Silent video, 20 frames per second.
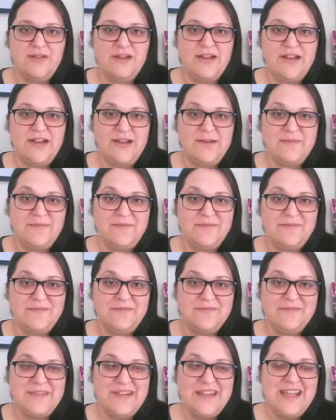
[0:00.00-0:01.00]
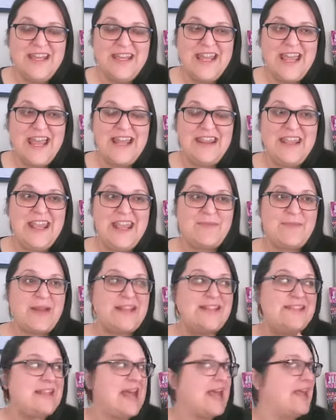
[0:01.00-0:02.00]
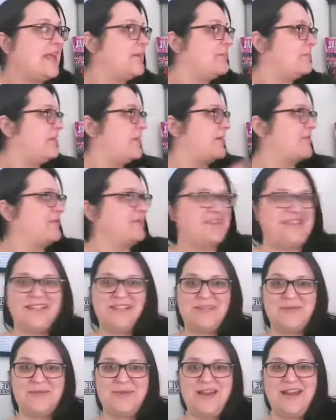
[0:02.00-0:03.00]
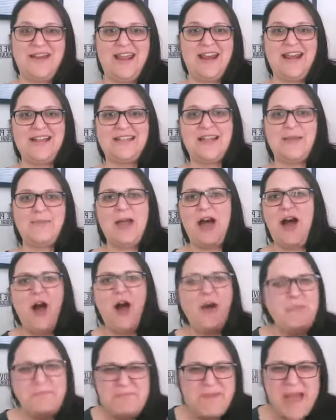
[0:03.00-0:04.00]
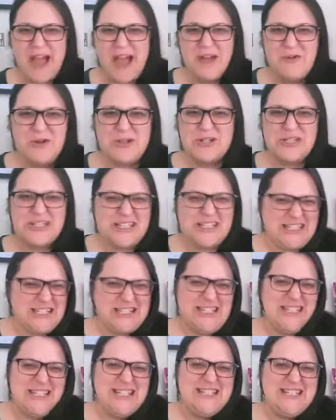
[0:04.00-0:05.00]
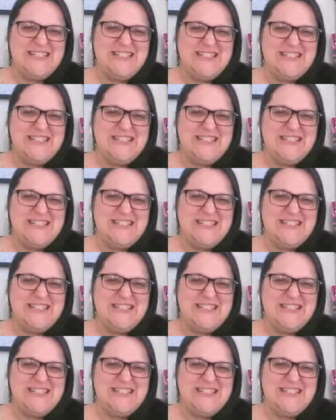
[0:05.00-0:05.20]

Um, and then my second book was this one, and it's going to be all backwards, and I hate it.